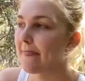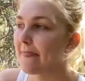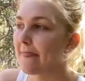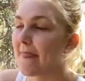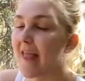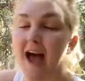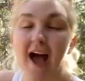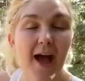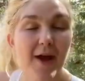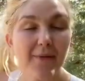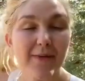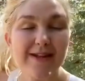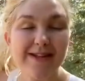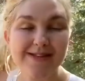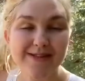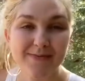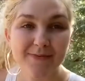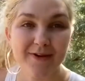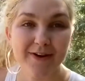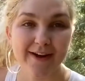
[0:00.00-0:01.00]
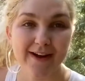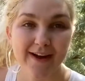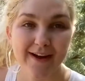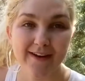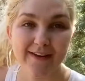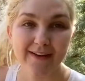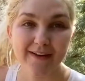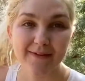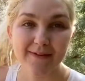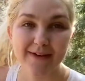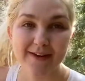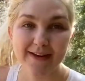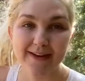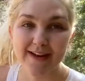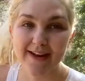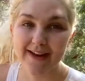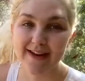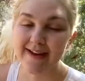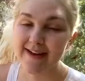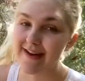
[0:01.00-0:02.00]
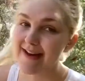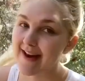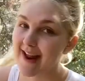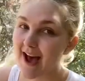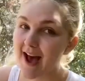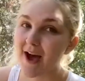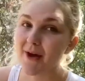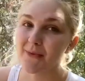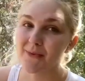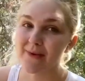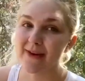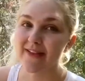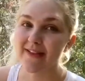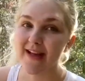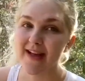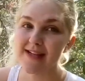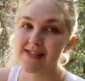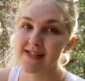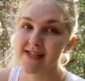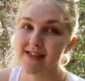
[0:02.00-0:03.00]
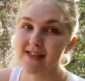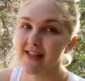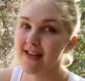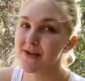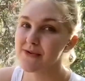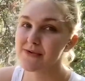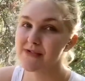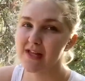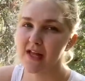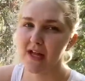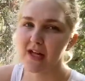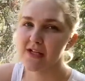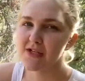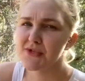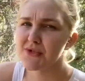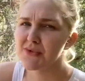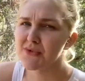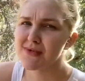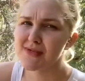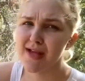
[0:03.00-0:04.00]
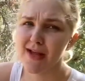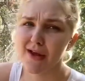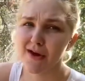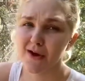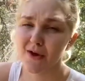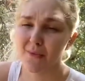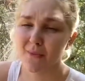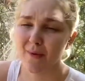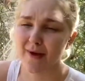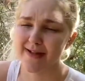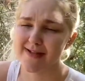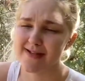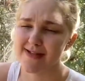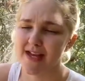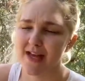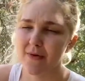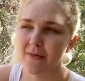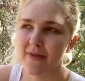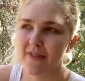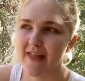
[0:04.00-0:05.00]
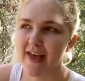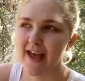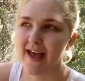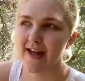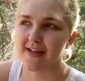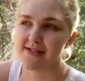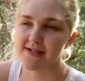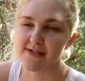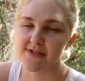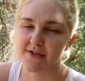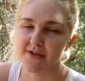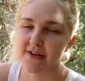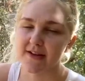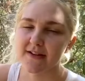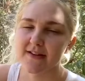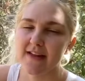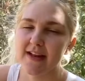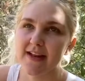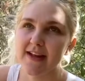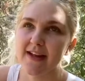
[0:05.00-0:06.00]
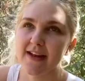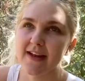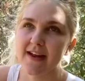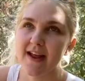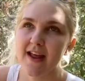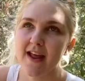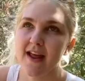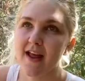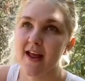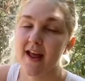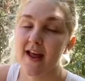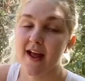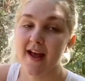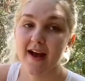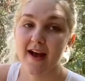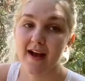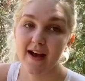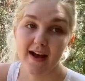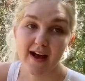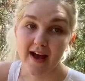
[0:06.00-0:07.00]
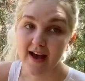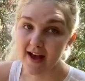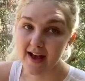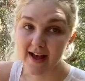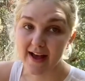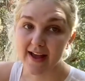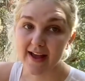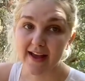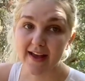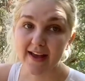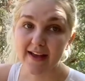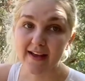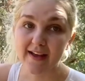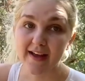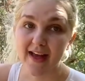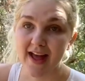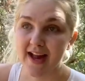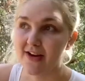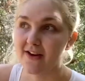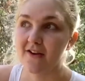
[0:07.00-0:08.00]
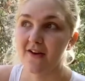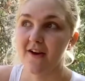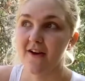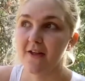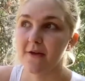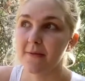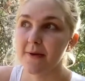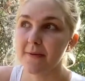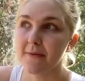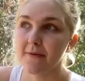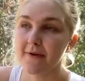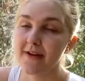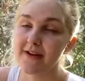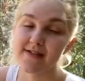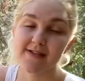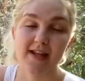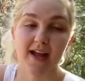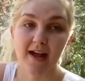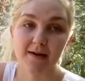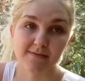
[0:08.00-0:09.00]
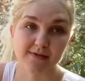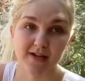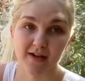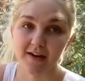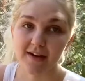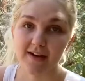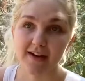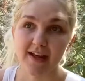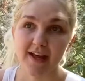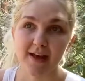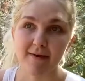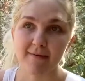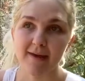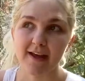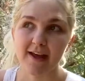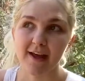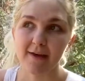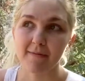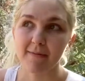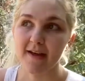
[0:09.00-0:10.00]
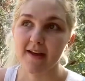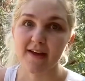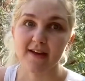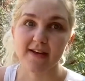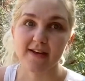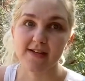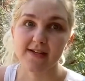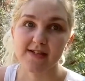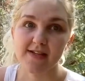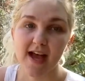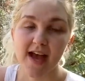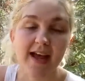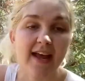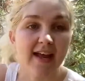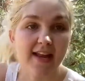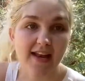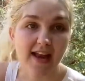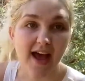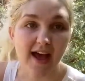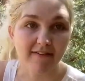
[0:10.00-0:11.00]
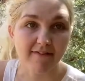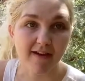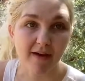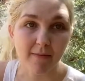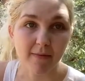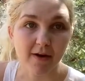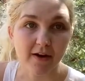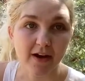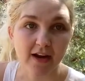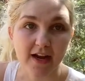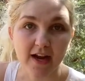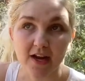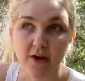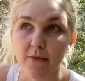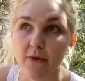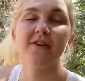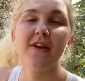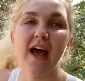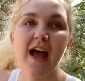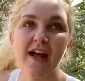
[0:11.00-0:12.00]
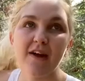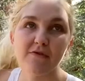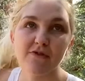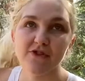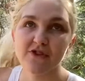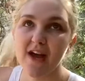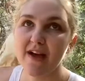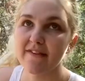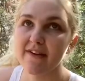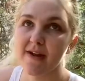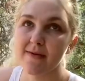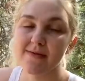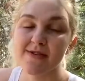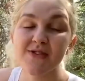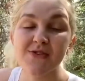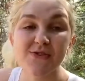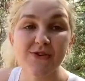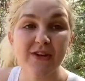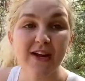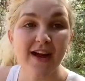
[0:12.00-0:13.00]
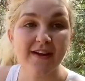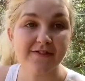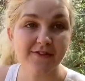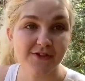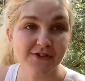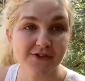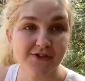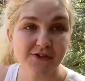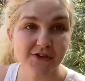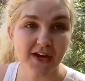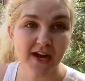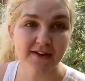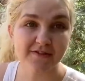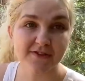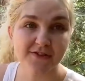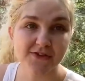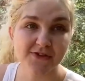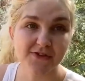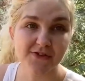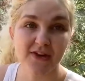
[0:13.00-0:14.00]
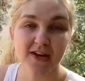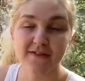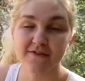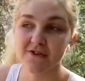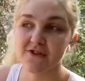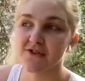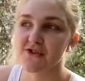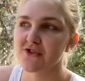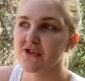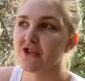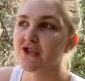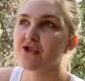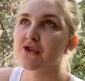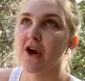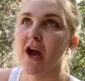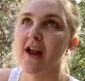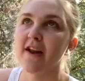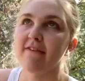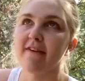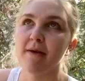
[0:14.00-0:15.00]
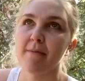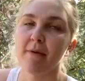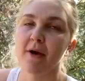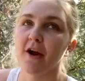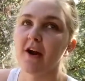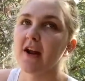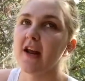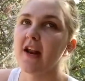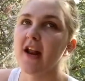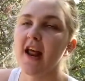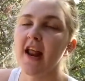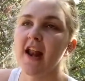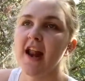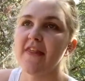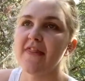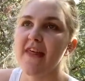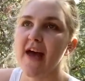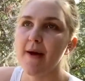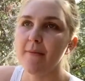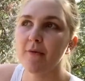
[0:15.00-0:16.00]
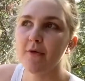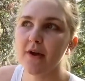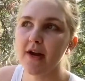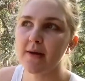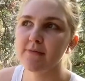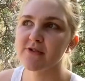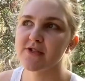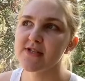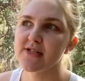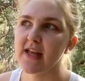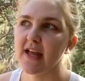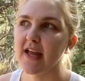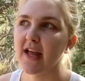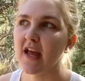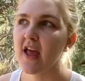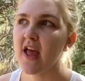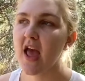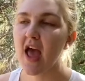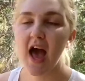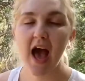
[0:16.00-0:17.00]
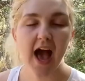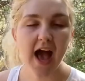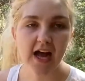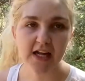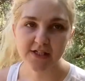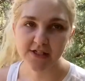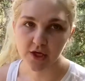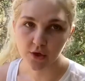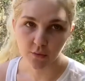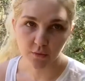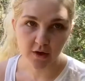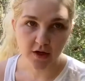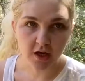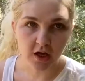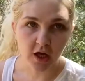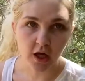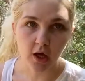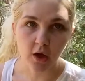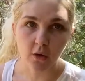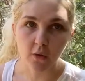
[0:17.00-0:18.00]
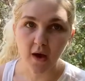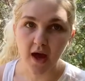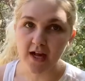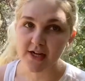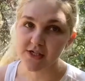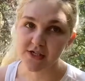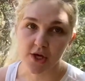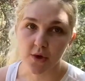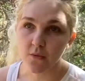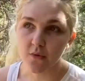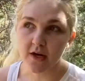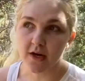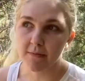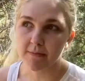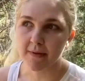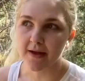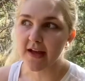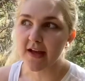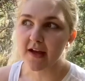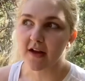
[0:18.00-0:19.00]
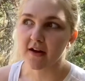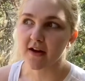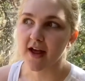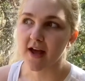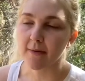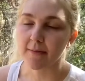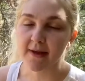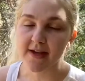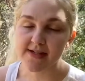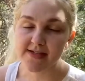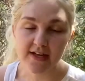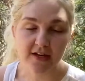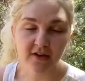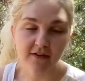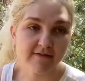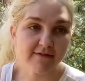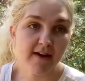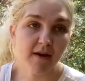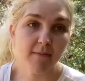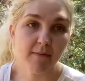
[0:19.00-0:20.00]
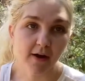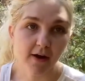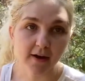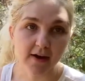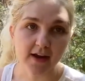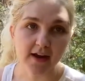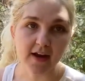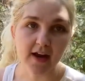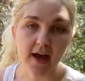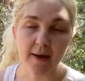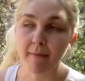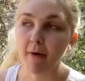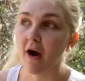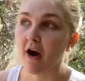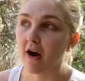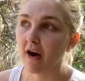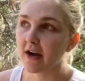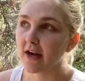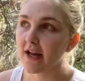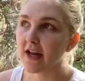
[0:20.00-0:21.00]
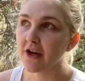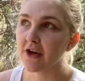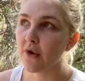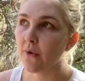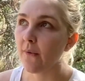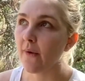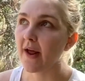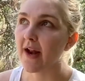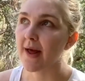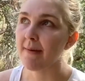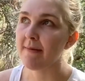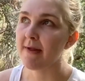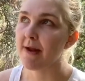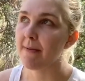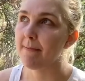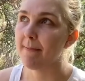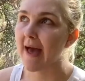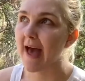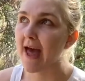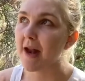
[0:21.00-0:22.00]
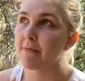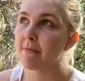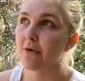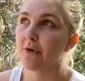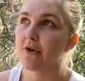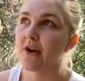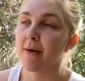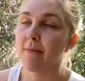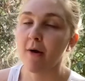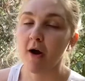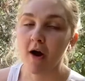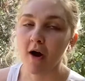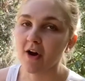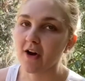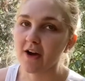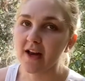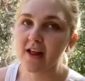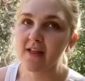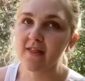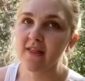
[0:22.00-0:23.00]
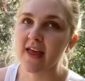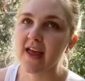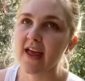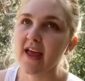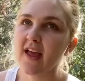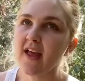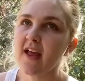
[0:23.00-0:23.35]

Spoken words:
I went somewhere in Hollywood not realizing that it was like a Tuesday or a Wednesday when they had street cleaning. I had to call the people and I was like, I'm sorry, I can't make it because I cannot find parking anywhere. I was driving up street after street after street after street trying to find parking, and at that point I'm just like, I don't want to go. I don't want to be here now because I couldn't find parking. I'm already annoyed. I'm in a bad mood. I'm already late.